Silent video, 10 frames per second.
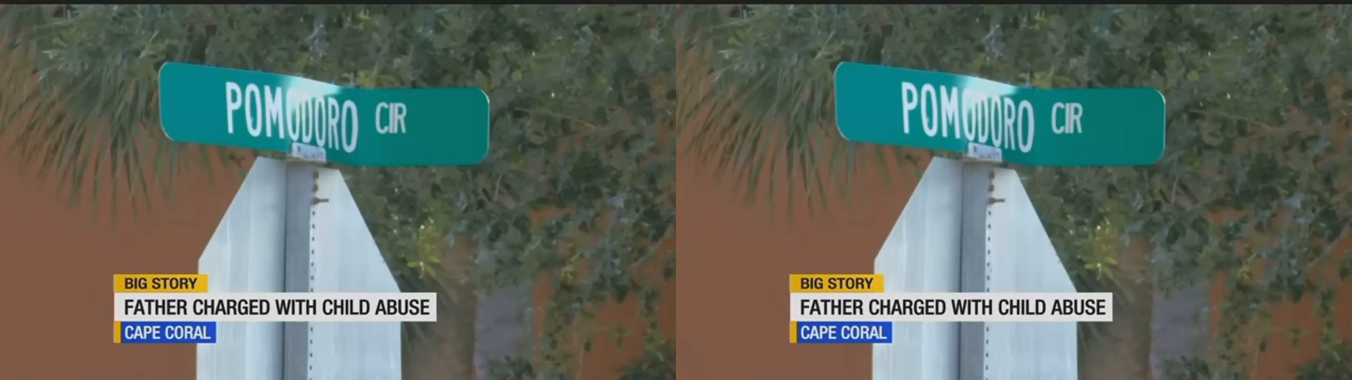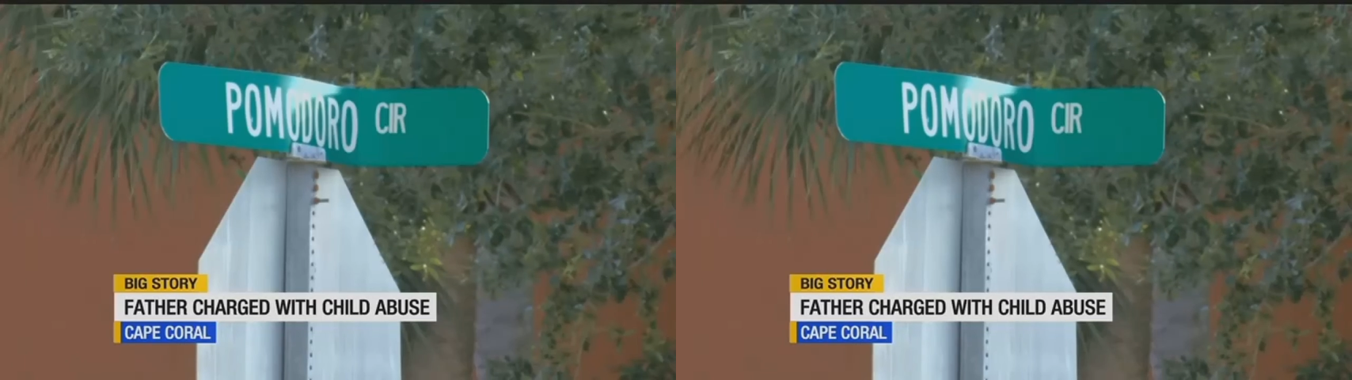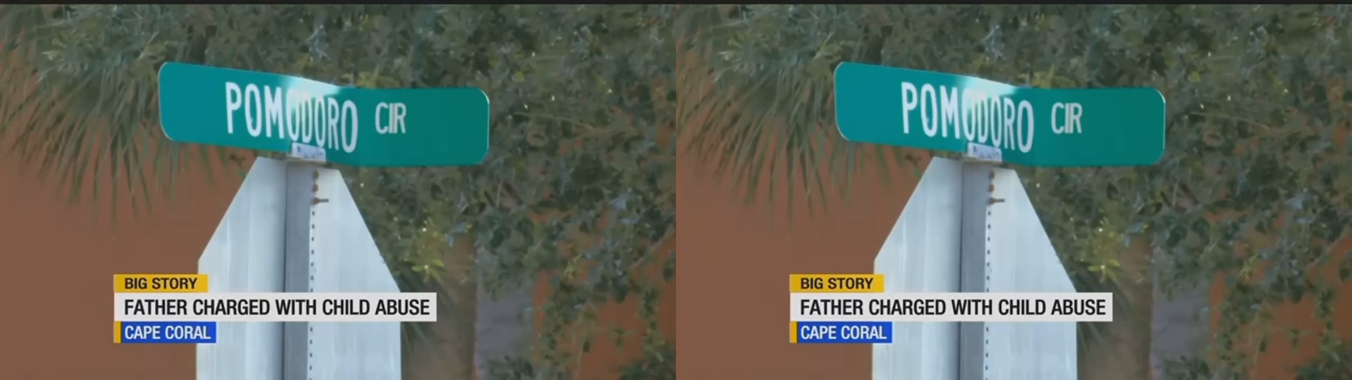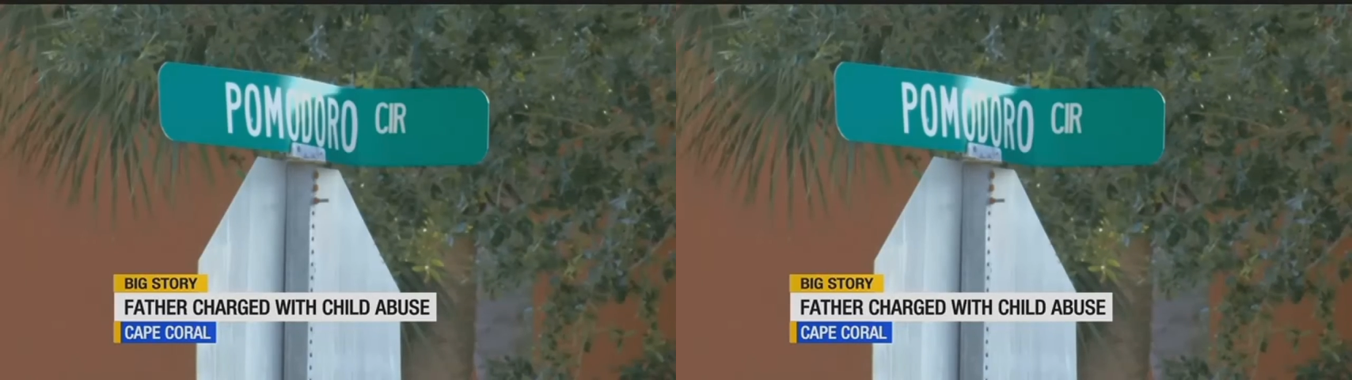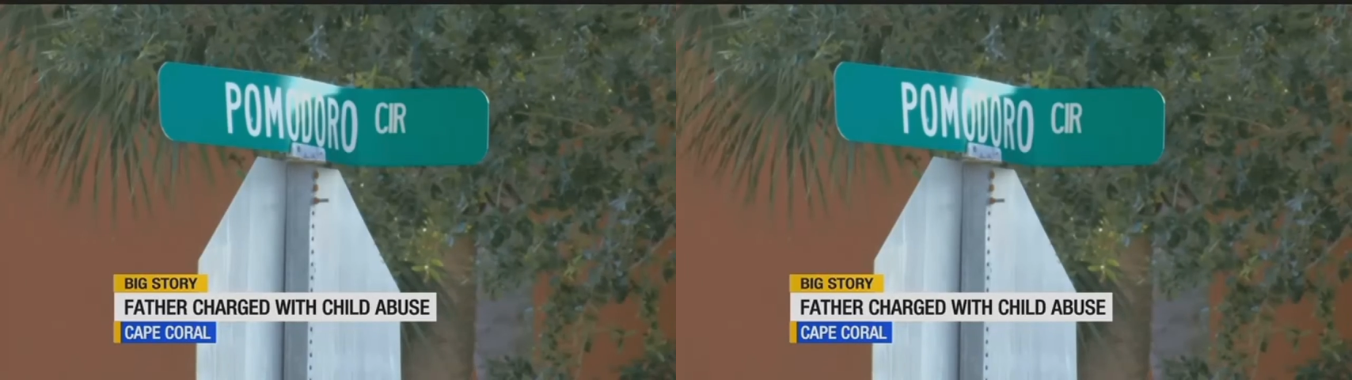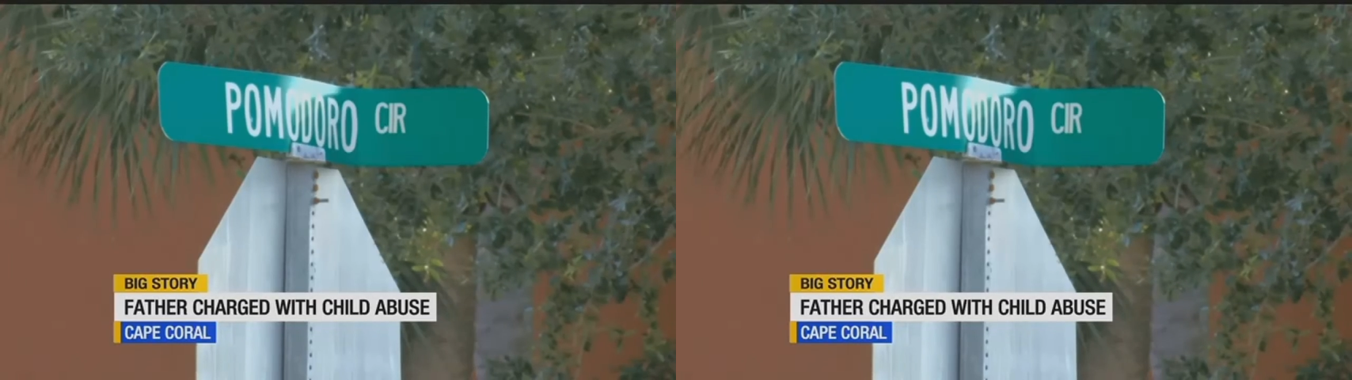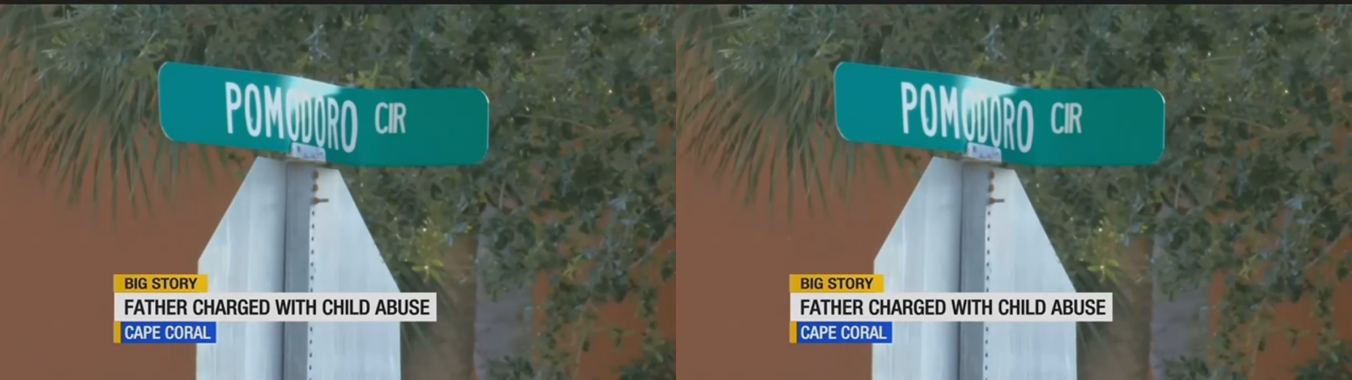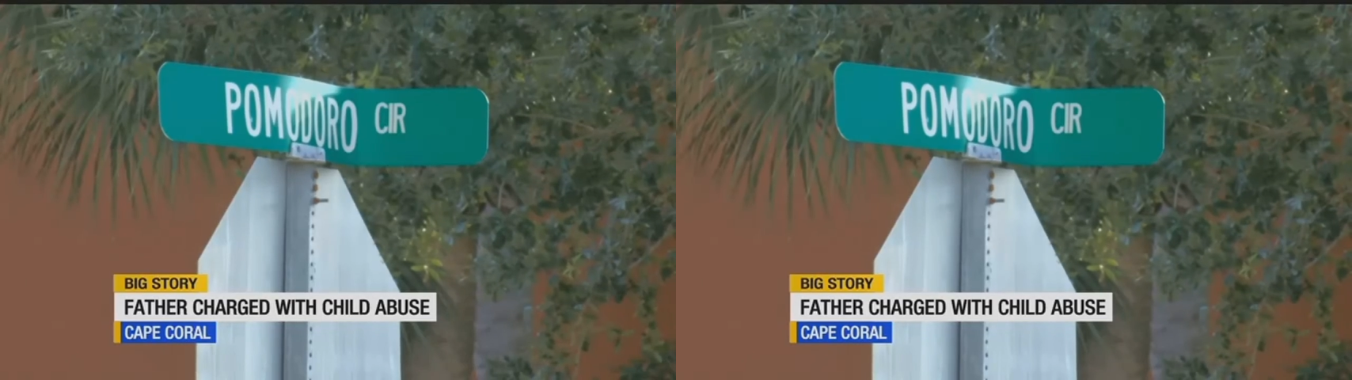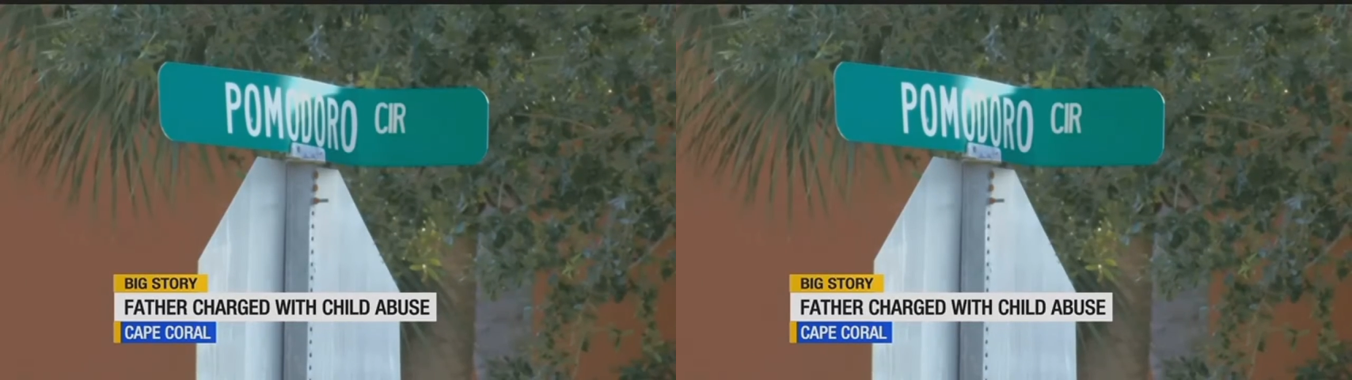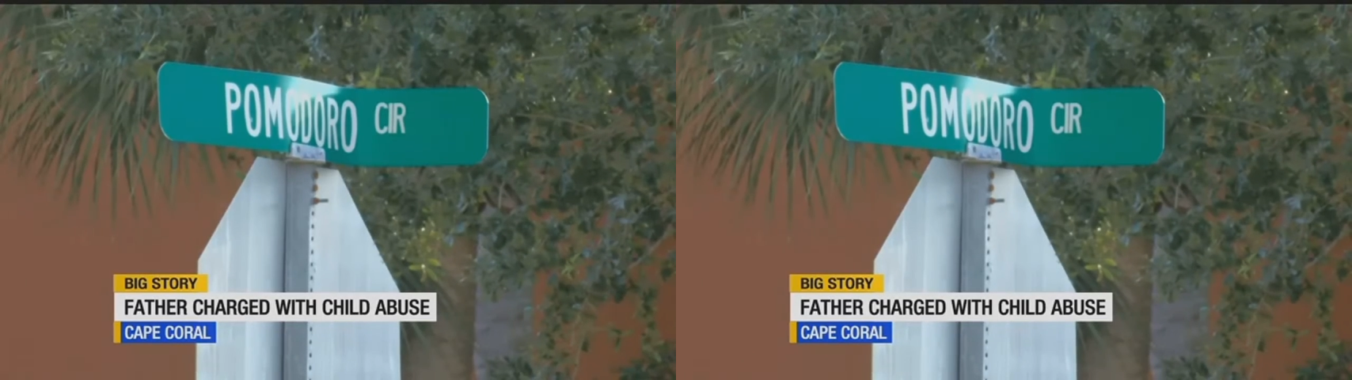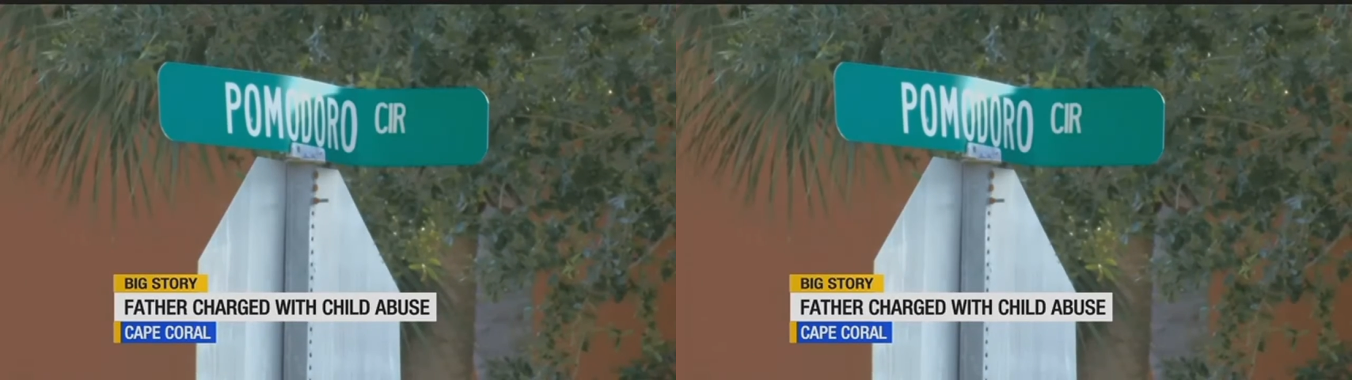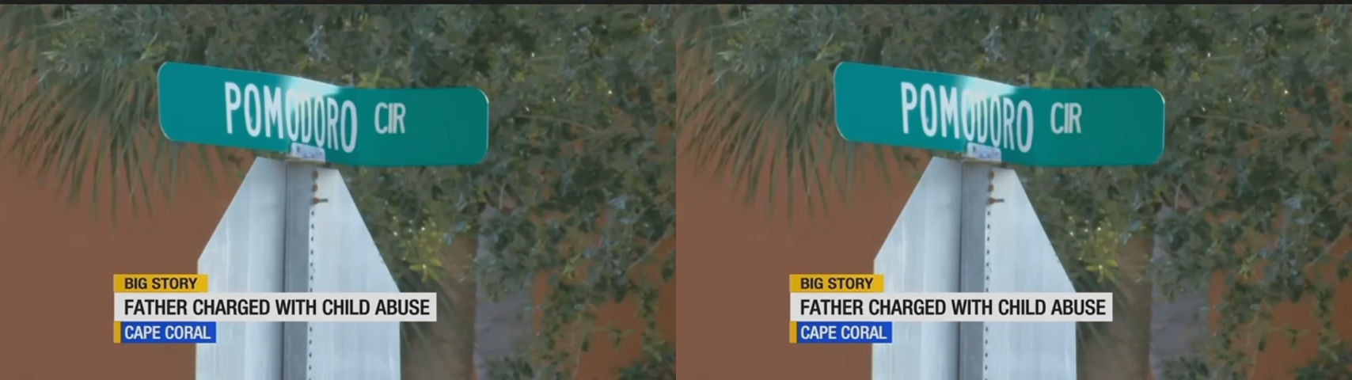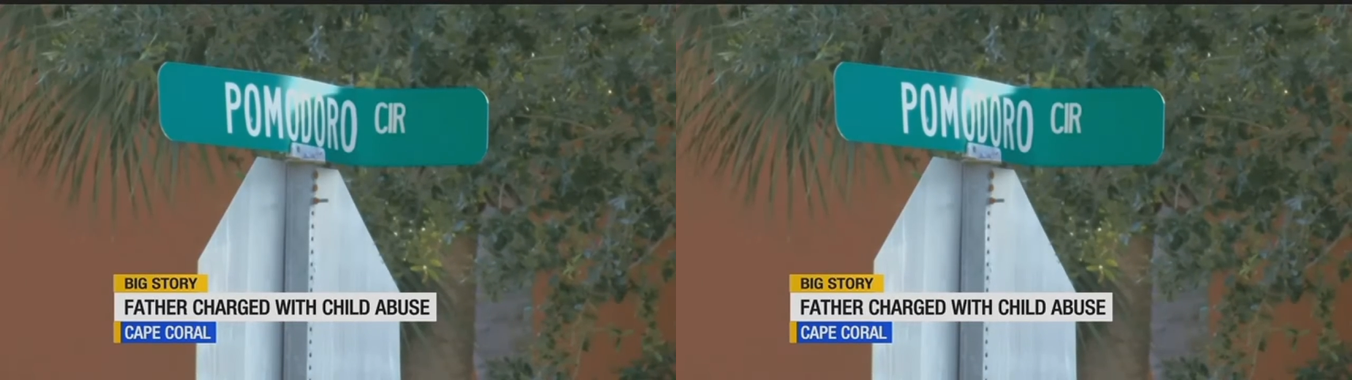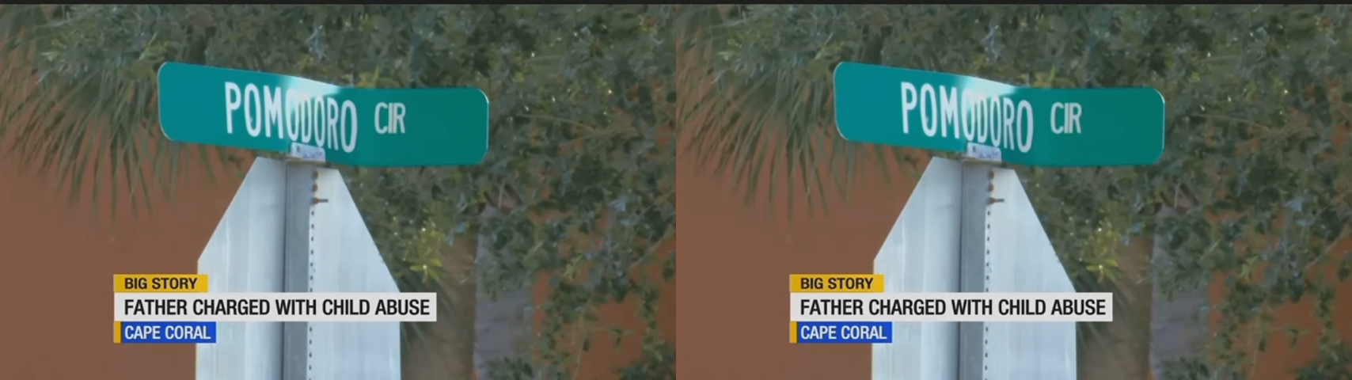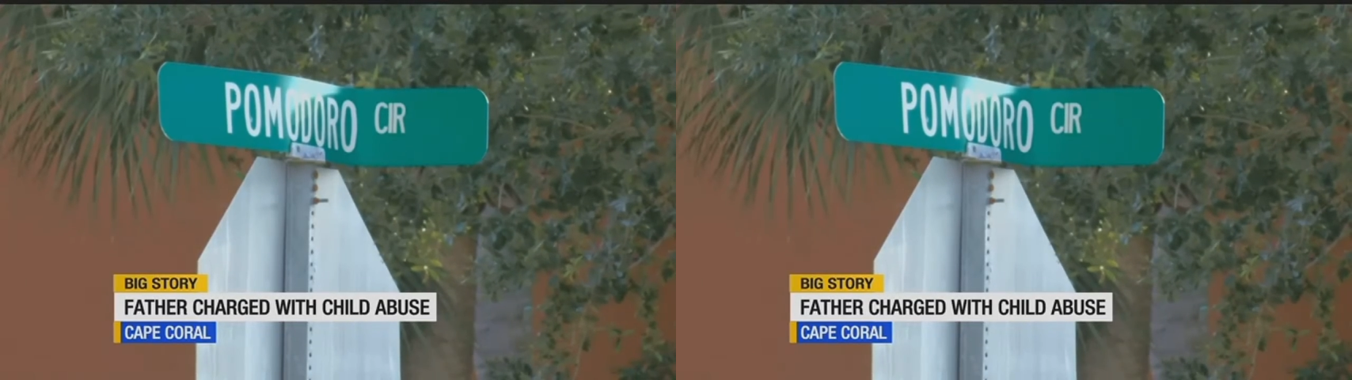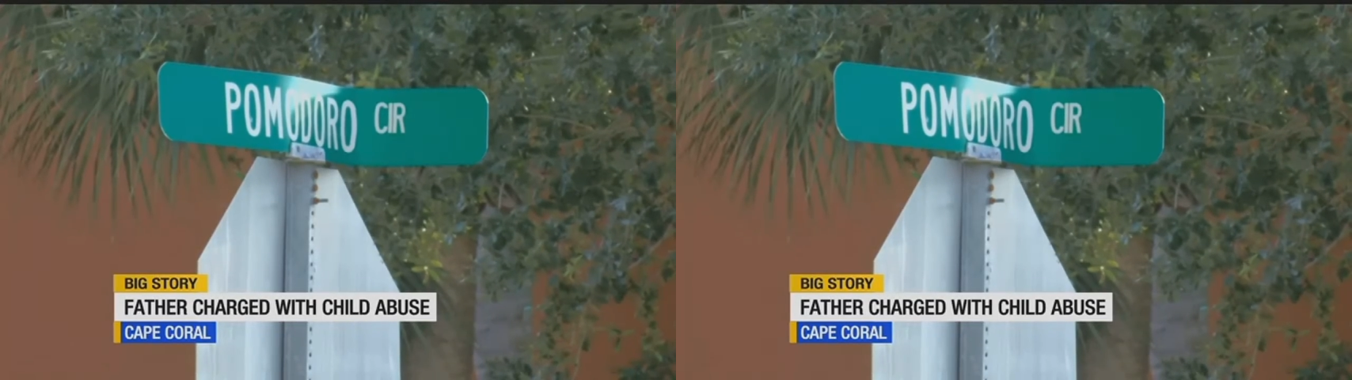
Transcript: (no speaker visible)